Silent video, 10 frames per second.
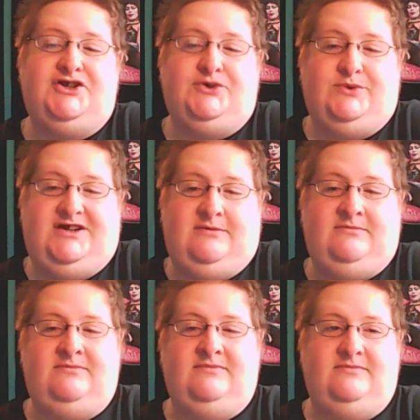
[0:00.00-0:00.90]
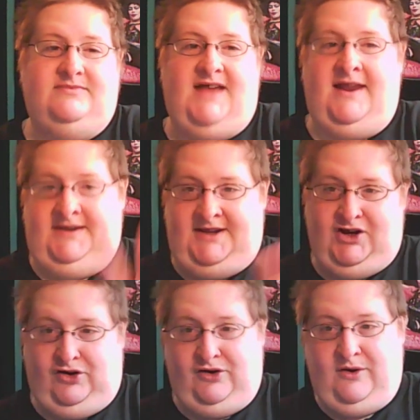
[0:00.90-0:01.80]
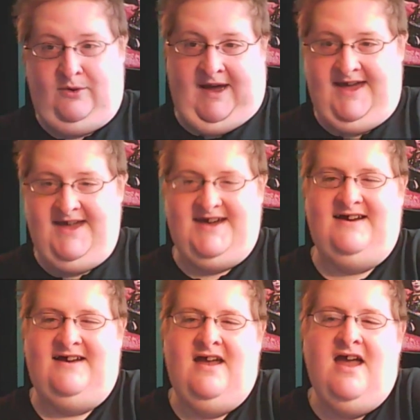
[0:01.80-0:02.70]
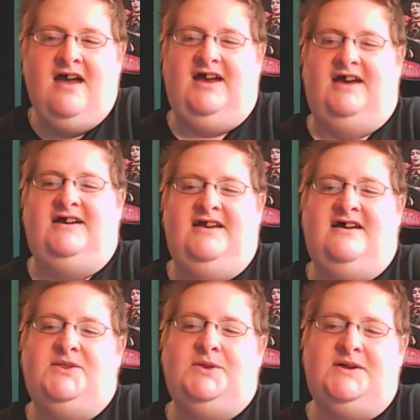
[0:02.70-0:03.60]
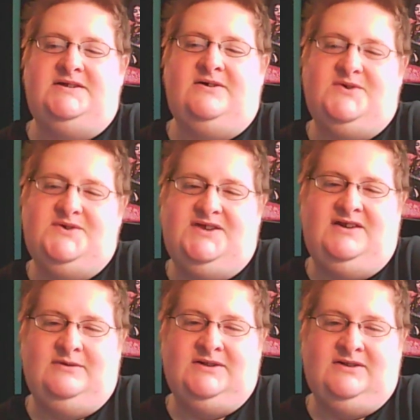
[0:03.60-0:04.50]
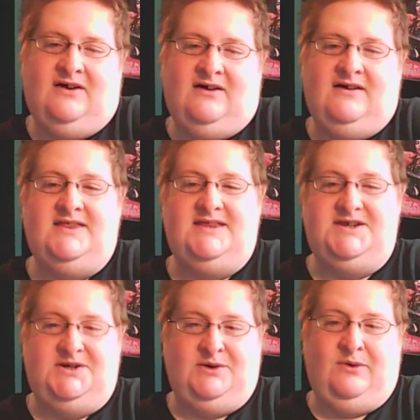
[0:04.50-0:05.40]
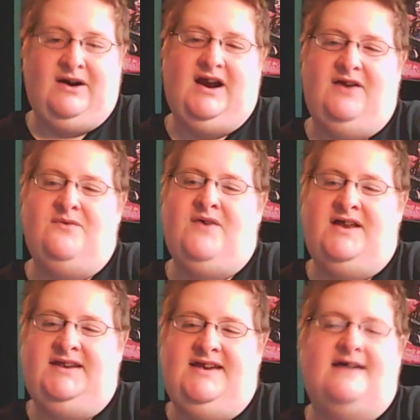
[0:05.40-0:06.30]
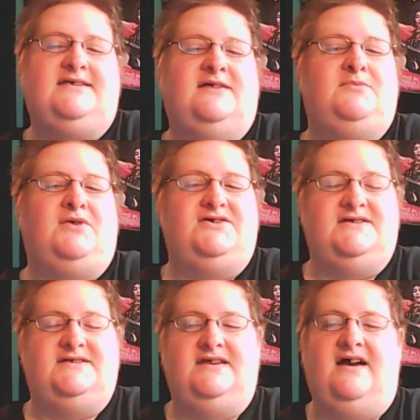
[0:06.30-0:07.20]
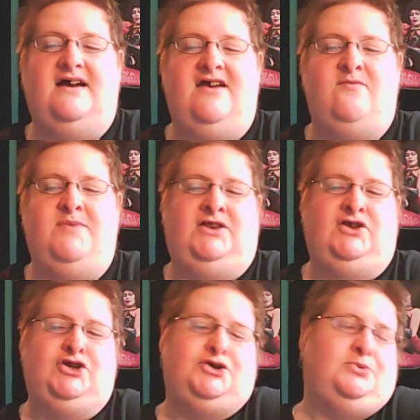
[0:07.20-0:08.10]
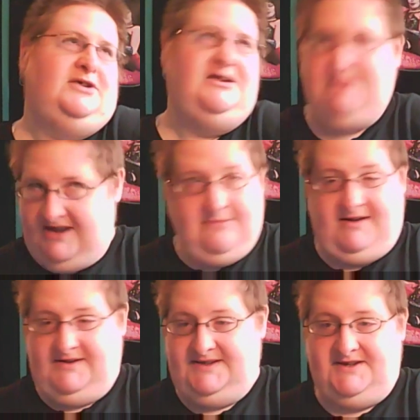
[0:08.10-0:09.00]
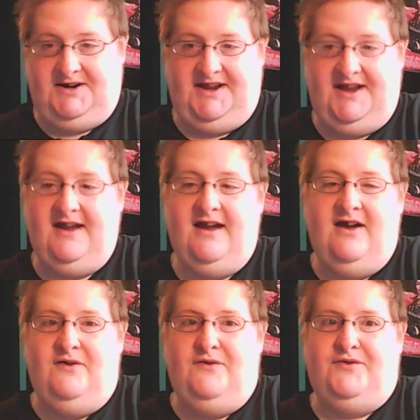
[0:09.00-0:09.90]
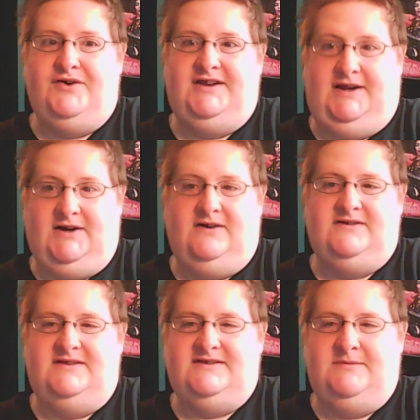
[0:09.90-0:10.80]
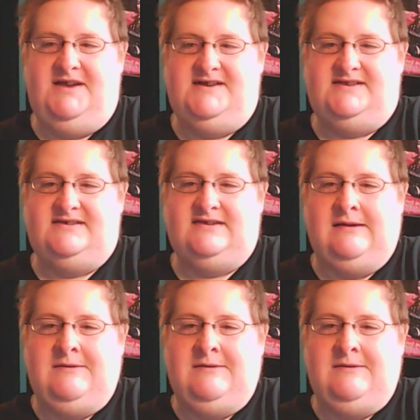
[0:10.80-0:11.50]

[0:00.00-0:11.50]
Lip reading: dream that year away, I thought to host a new along this year where I finally cast on projects that I have been dreaming about starting for years in some cases.